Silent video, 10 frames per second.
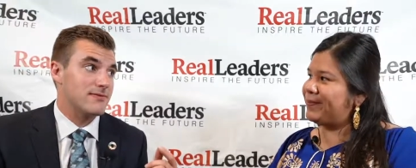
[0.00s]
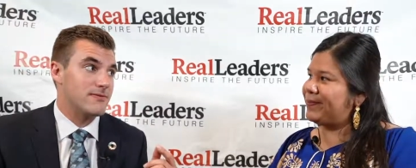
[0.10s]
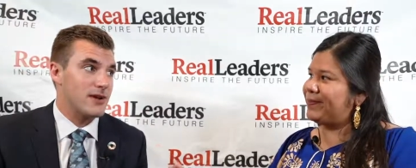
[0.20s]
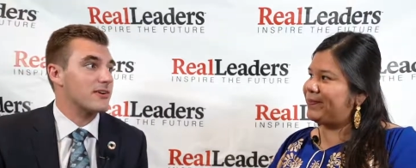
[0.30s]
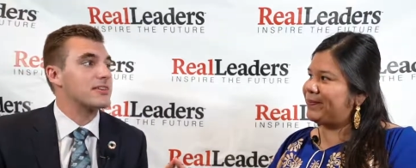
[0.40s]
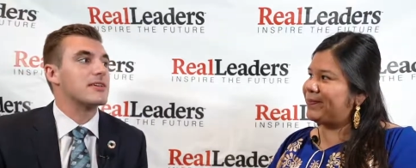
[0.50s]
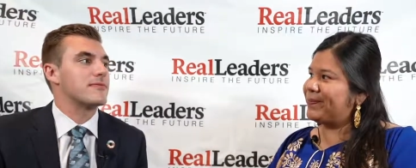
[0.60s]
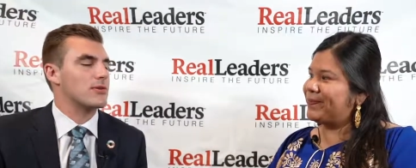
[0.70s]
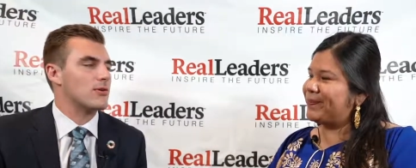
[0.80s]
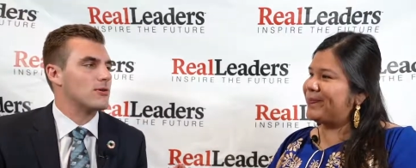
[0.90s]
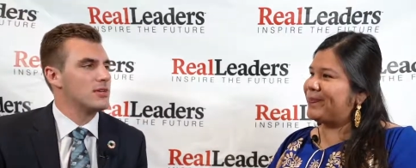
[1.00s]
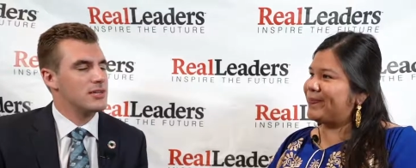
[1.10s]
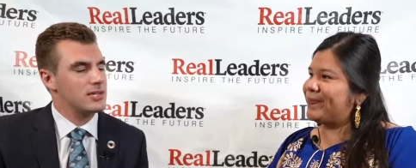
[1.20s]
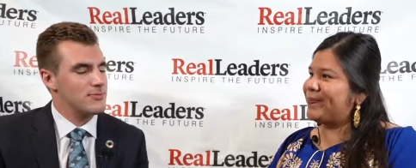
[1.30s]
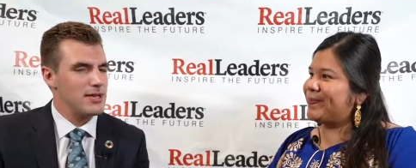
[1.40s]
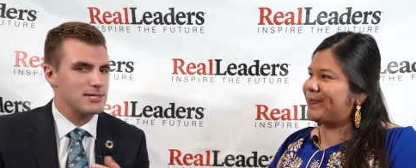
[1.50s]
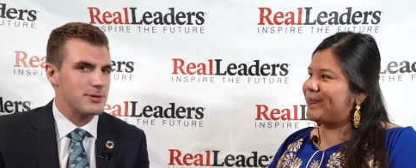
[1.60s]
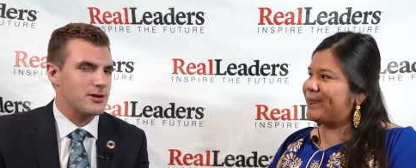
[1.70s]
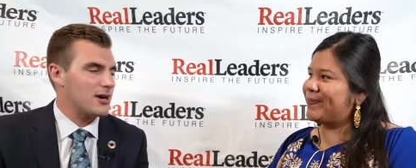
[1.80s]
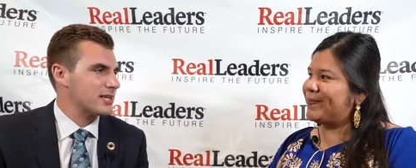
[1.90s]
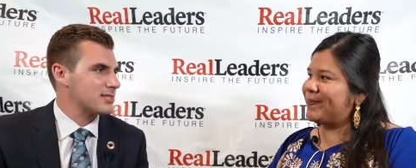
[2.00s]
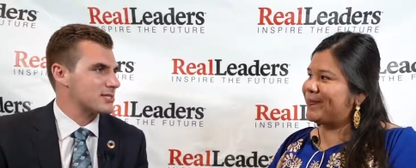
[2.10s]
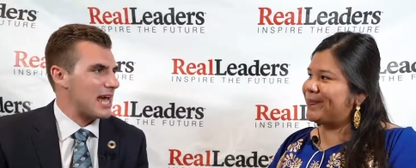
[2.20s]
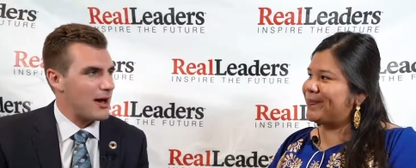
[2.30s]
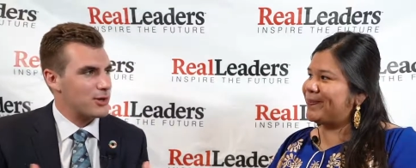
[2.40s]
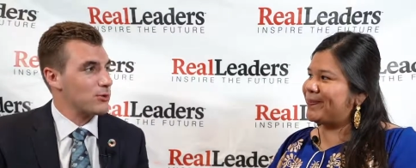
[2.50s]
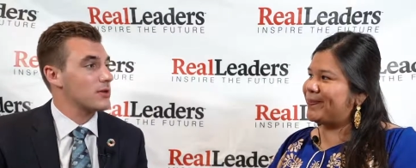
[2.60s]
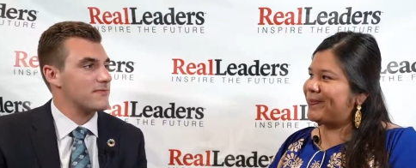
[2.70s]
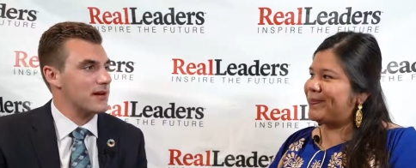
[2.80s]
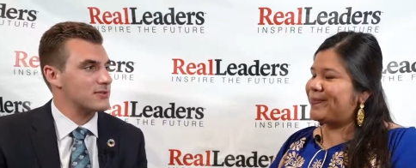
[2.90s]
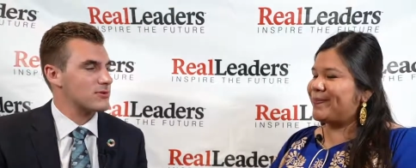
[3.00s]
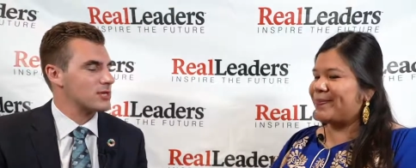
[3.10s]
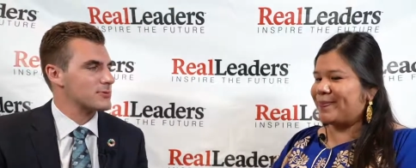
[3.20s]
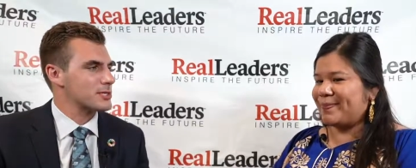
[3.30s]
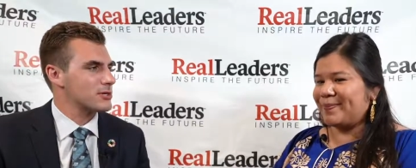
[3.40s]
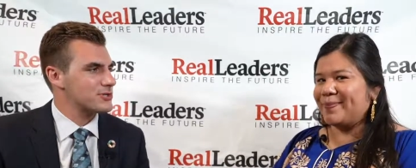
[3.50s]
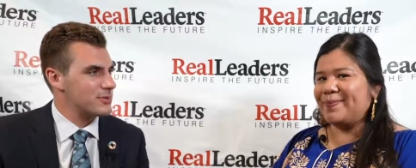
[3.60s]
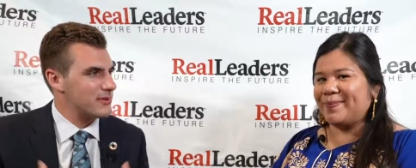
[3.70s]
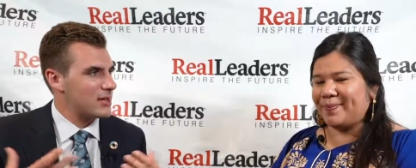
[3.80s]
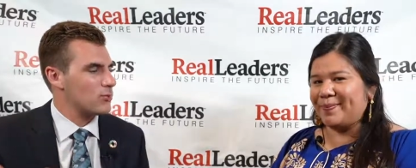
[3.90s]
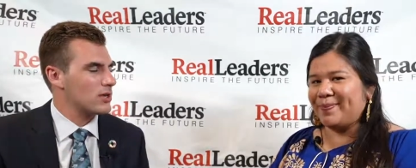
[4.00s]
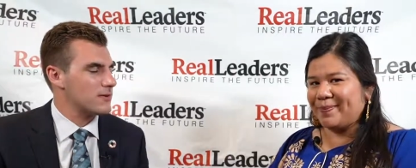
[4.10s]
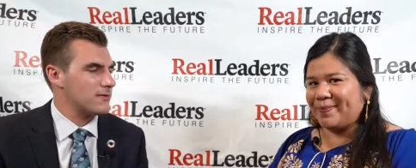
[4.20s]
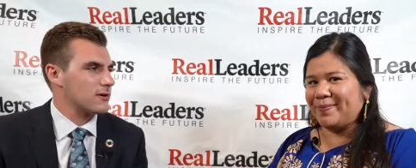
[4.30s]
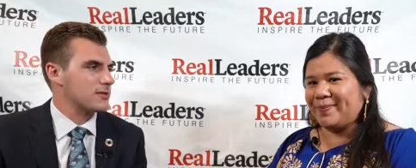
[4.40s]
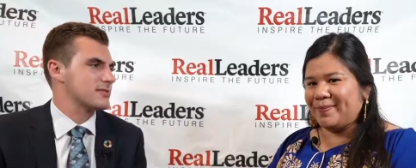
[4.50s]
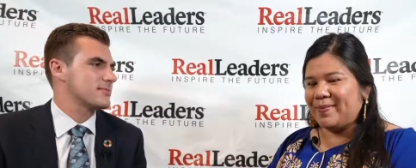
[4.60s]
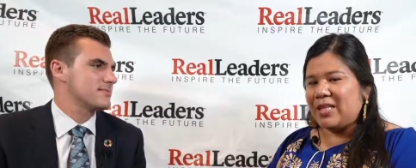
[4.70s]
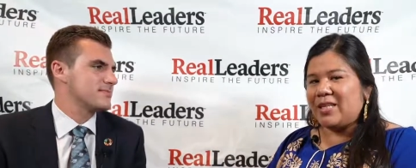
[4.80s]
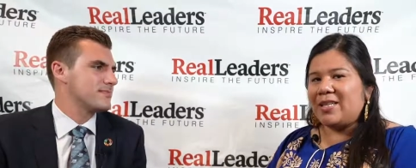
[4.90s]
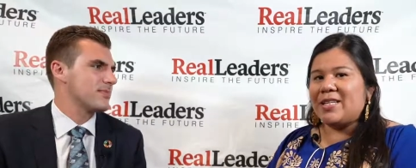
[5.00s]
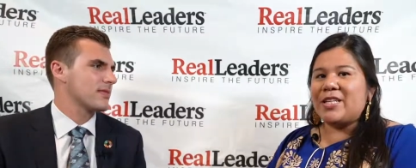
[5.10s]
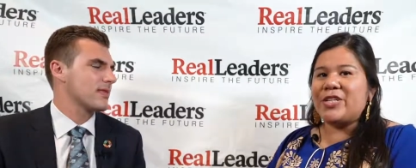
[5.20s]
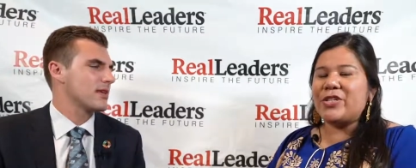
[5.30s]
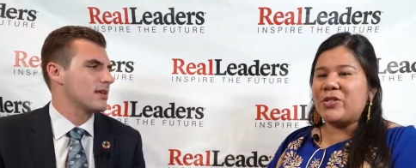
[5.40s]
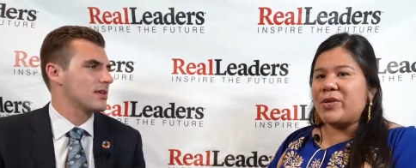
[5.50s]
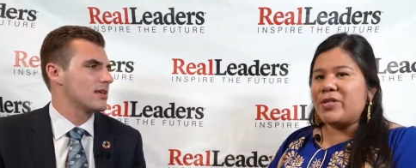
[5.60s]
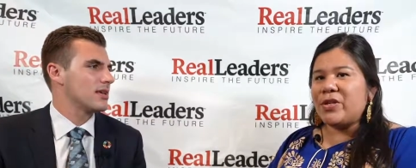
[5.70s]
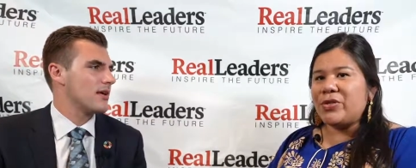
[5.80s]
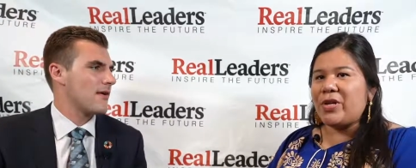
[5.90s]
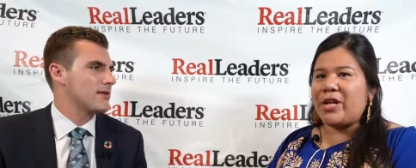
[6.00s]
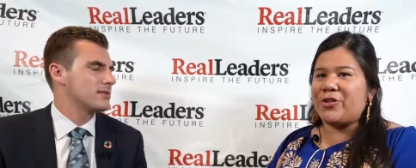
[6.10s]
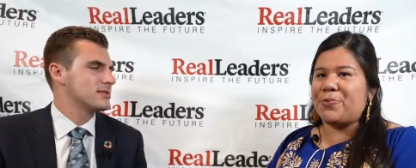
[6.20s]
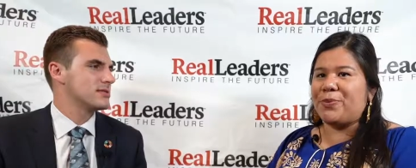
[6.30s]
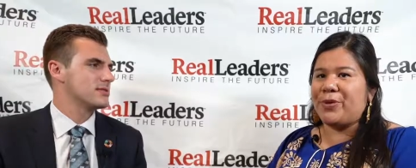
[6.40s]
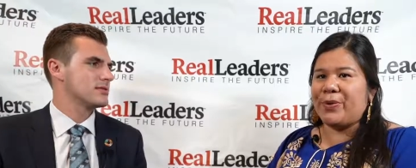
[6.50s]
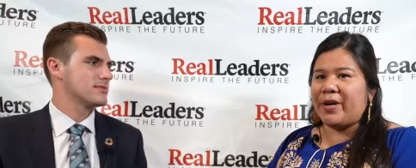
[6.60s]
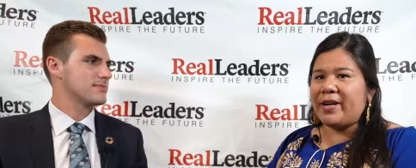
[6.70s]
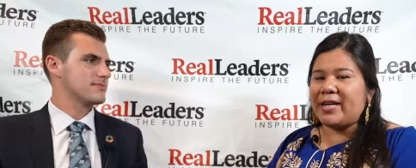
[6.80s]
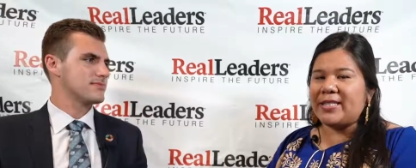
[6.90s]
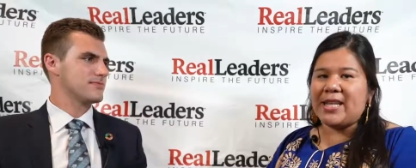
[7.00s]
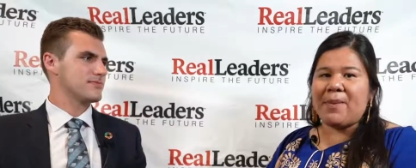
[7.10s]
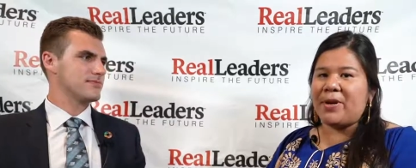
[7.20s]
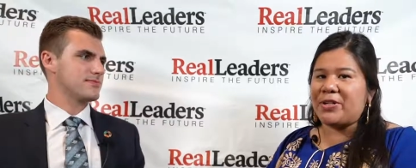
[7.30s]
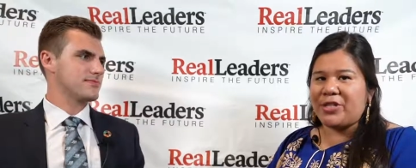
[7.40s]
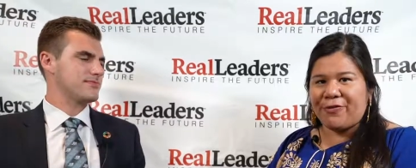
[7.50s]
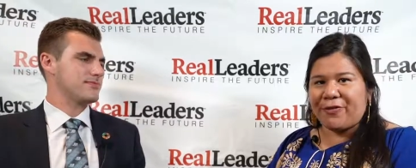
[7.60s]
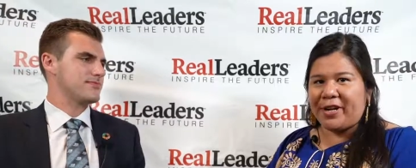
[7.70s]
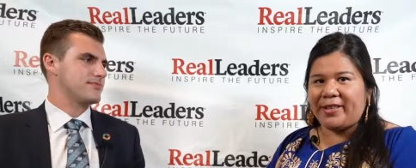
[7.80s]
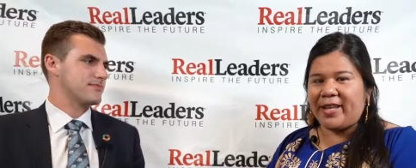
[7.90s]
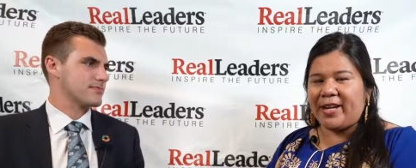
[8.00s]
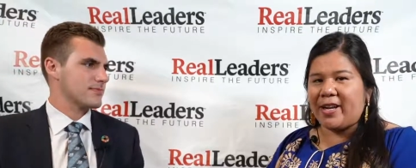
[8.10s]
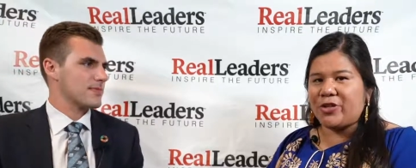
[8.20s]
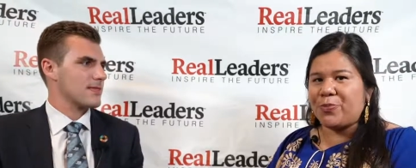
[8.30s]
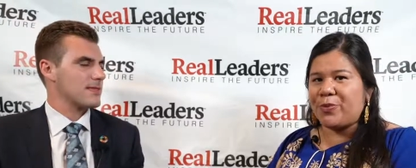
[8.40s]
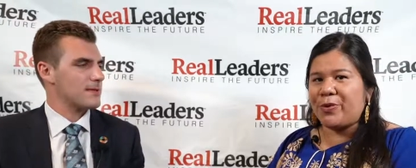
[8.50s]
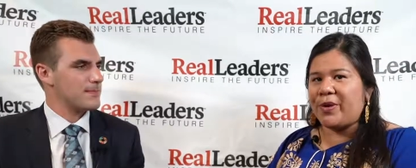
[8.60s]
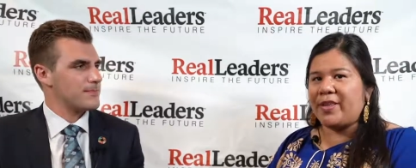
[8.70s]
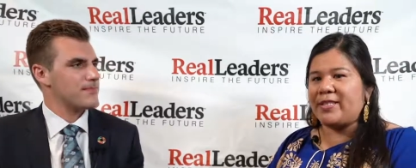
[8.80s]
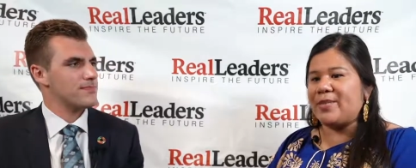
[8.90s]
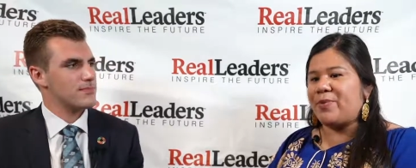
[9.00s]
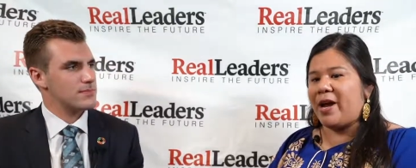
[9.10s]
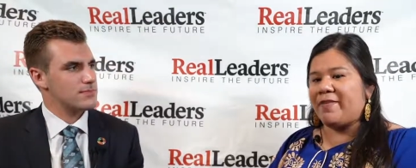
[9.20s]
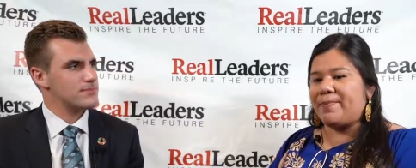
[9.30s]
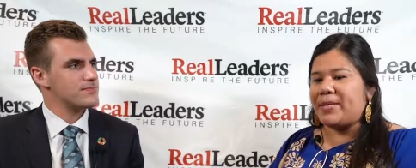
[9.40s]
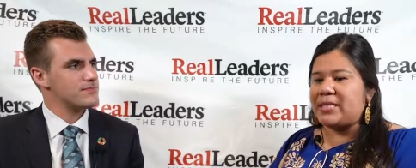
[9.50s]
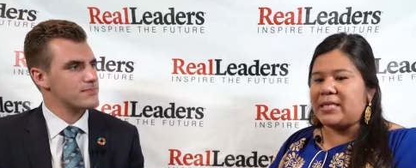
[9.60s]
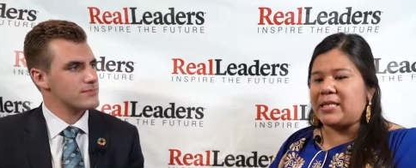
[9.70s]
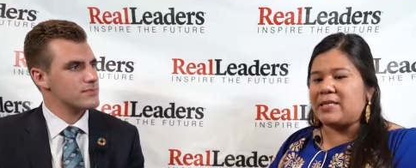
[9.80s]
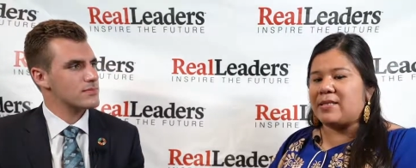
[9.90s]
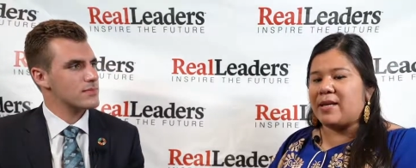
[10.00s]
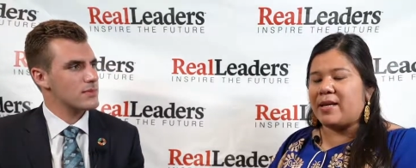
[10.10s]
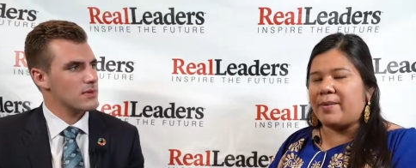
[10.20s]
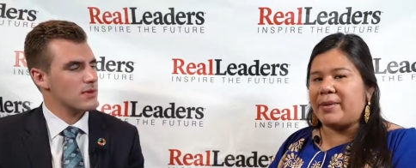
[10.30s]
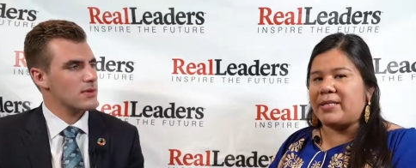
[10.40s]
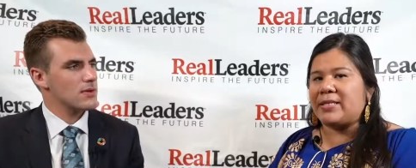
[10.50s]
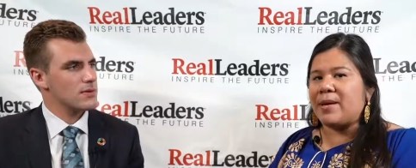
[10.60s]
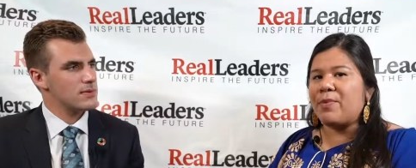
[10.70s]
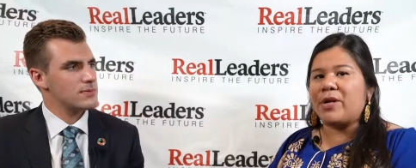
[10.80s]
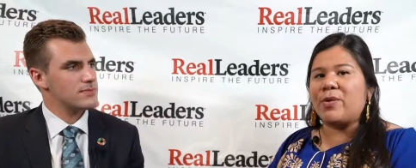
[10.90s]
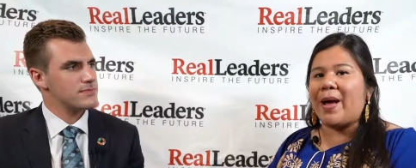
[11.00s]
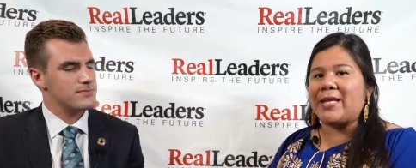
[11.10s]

Speaker 1: very difficult. Can you explain to our audience how you would define social entrepreneurship and what you've learned?
Speaker 2: Yeah, so a social entrepreneur is not much different than an entrepreneur that's in private business. Um, it's someone who